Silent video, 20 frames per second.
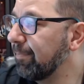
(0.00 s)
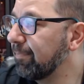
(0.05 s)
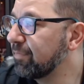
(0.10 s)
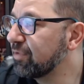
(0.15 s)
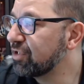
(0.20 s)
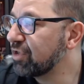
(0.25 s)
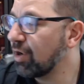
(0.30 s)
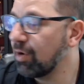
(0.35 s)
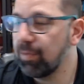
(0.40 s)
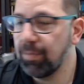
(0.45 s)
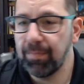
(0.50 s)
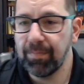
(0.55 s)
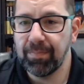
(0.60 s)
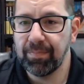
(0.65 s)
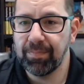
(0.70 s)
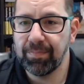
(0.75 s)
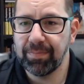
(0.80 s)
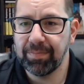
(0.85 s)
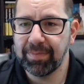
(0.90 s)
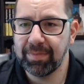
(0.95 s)
So
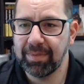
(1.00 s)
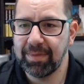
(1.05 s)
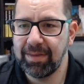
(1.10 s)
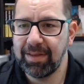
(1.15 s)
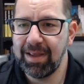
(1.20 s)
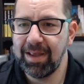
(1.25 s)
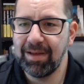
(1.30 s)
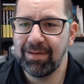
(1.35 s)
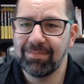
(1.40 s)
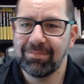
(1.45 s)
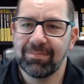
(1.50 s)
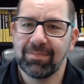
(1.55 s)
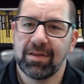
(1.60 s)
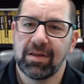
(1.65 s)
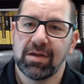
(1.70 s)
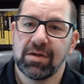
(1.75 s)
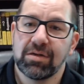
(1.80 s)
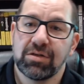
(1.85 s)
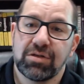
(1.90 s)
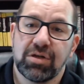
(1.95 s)
yeah.
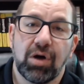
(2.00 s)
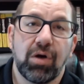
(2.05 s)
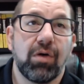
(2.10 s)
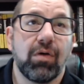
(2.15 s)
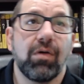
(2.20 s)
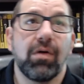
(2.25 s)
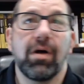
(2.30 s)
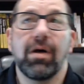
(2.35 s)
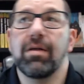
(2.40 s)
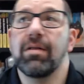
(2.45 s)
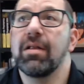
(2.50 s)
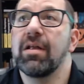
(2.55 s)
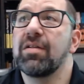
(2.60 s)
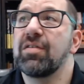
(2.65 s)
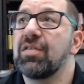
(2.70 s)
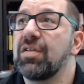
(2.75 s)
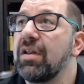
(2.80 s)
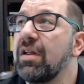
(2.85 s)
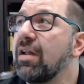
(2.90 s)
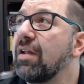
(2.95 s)
So
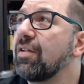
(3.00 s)
let's see.